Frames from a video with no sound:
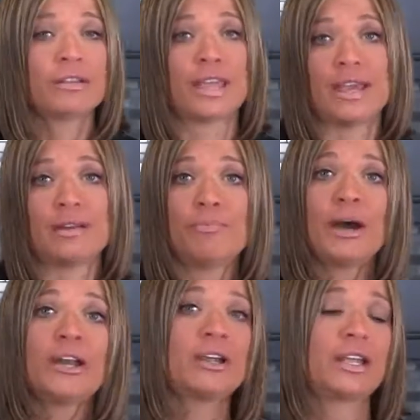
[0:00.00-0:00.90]
can of
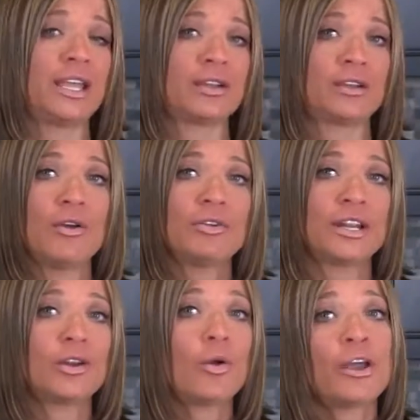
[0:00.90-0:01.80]
butter, can of
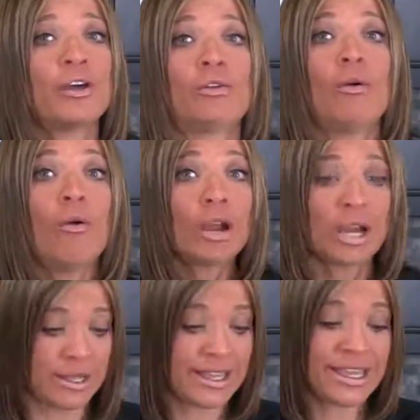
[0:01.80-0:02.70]
coconut oil,
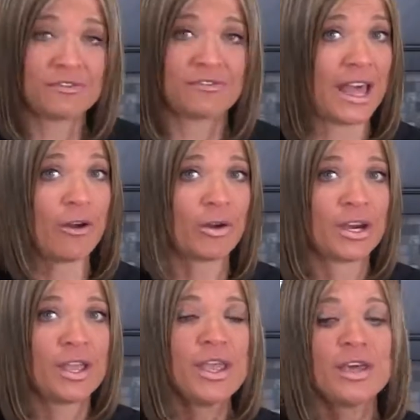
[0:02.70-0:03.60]
or can of flour.